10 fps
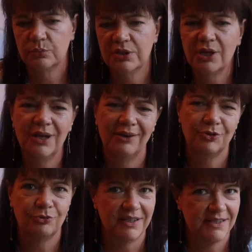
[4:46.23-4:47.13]
We don't have
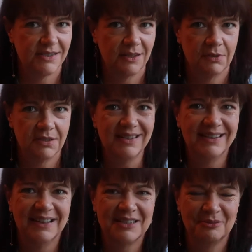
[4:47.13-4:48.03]
the greatest summers,
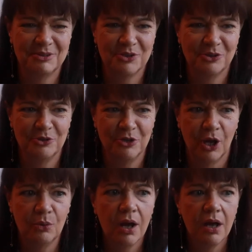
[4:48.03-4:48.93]
as I'm sure you
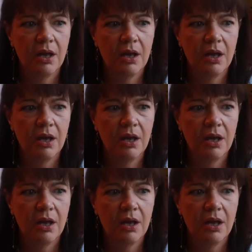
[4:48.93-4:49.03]
know.